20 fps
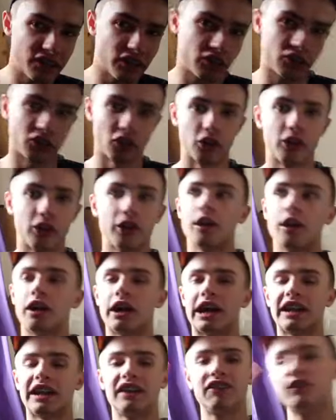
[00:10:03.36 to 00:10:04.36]
the sun,
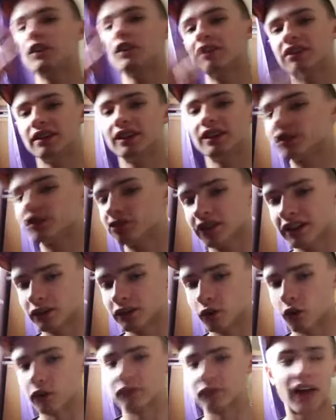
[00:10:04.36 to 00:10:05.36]
and if you can see a stray
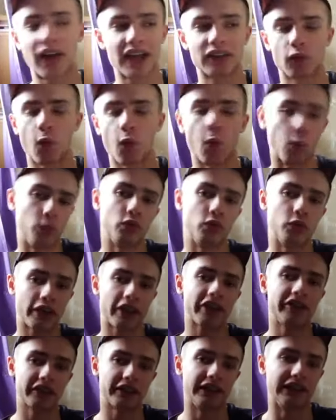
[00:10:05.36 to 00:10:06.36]
dog, that is all you
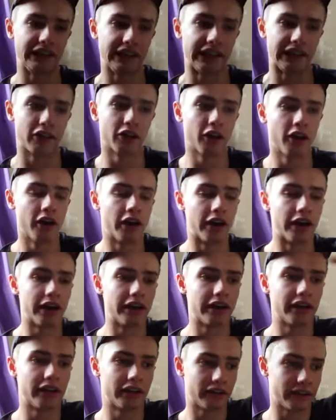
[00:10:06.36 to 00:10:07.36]
technically need.
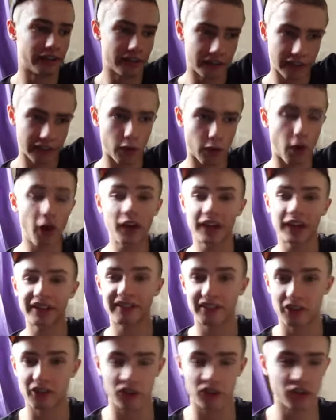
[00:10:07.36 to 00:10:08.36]
Now I
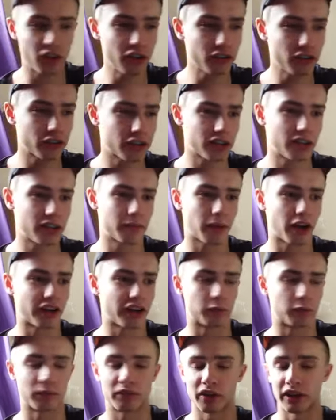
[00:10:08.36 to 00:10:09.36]
added the sun. I
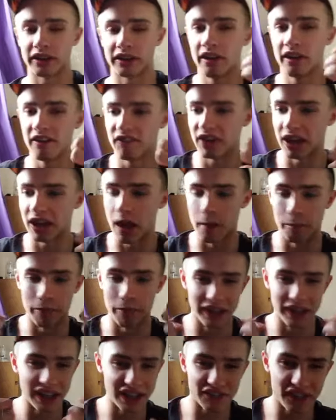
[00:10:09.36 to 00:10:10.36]
would like the
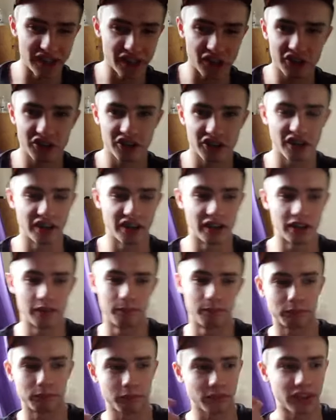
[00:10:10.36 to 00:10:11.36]
oblivious,
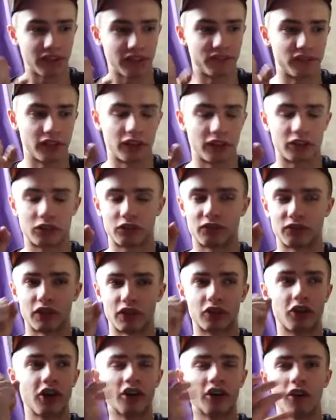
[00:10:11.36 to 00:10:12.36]
the
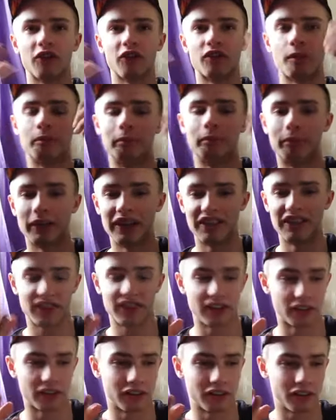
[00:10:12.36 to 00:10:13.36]
color of
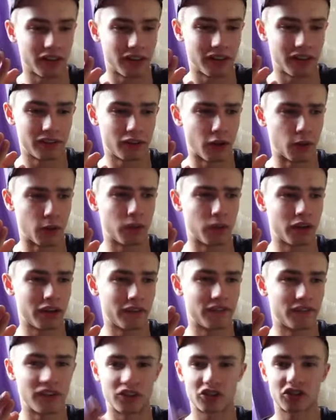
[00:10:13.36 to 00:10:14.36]
oblivion. No,
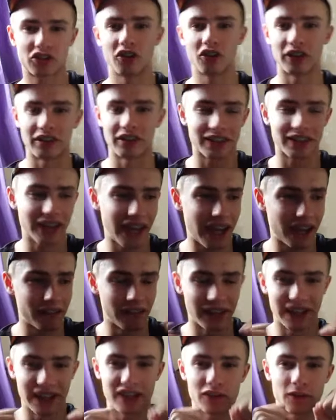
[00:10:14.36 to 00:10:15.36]
the sun is
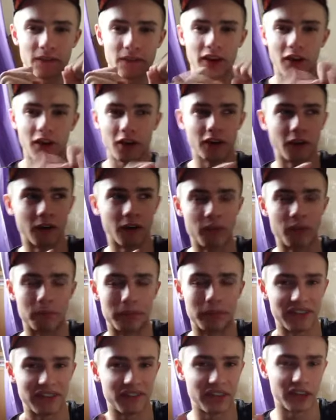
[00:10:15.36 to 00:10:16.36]
glaring into the color of
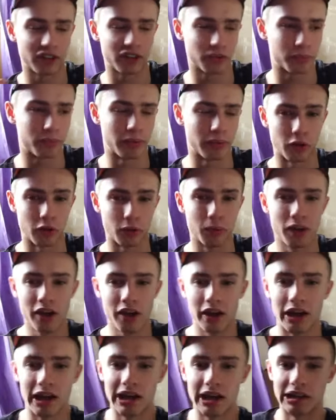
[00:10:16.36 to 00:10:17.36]
oblivious blue.
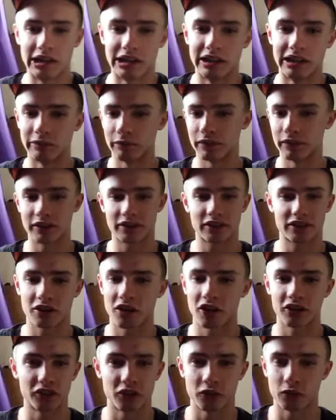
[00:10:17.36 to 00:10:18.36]

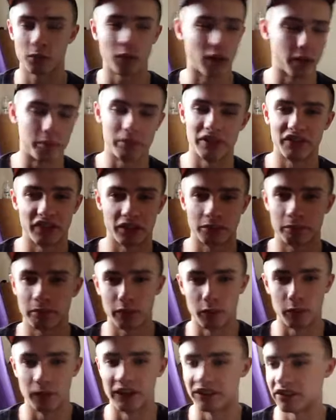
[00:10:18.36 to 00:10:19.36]
God knows what oblivious
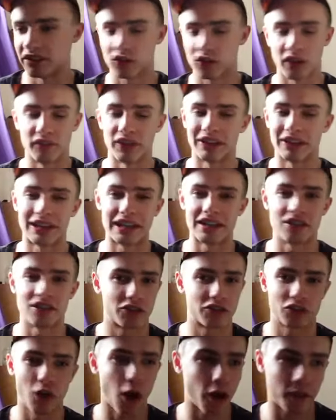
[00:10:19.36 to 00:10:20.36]
blue is. It's like the
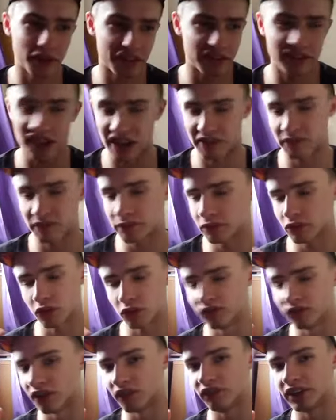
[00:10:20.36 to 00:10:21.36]
deepest, darkest depths
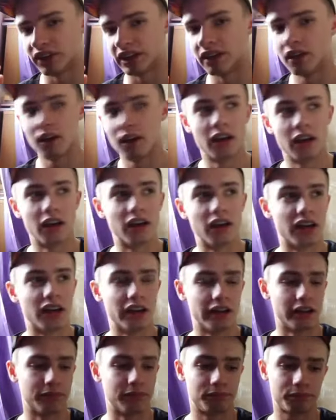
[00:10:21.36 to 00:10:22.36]
of the
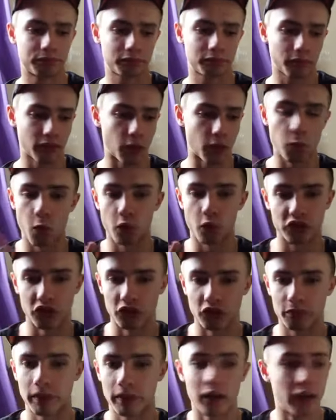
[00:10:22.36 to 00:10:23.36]
uh,
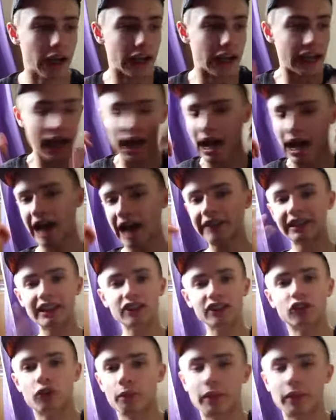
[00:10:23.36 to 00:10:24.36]
waters. But
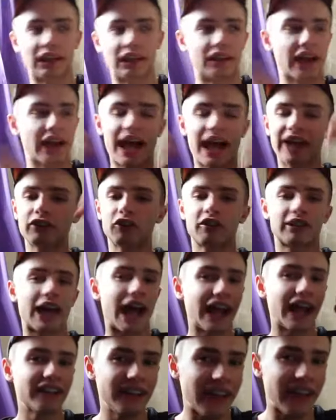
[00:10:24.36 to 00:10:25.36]
adding something, just
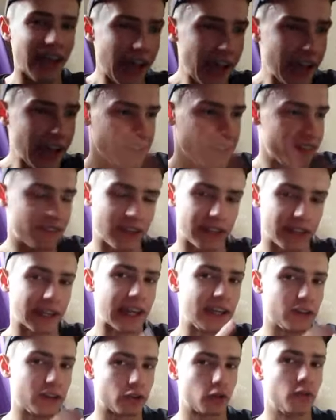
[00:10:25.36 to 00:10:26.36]
adding anything
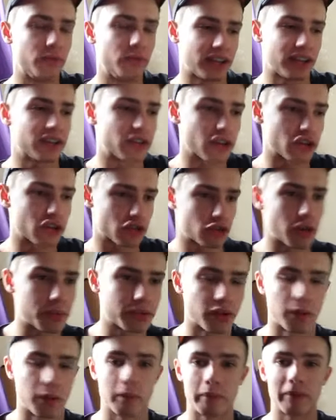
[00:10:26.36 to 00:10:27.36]
into this
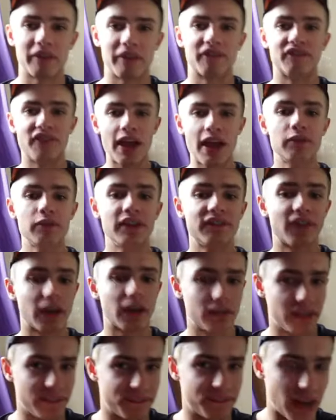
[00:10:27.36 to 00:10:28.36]
description would be very,
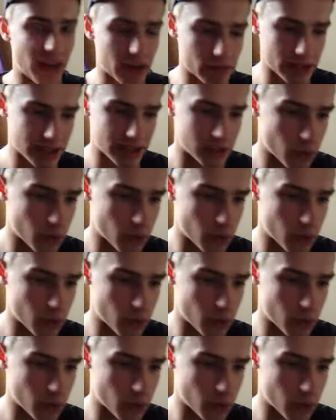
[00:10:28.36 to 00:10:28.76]
very, very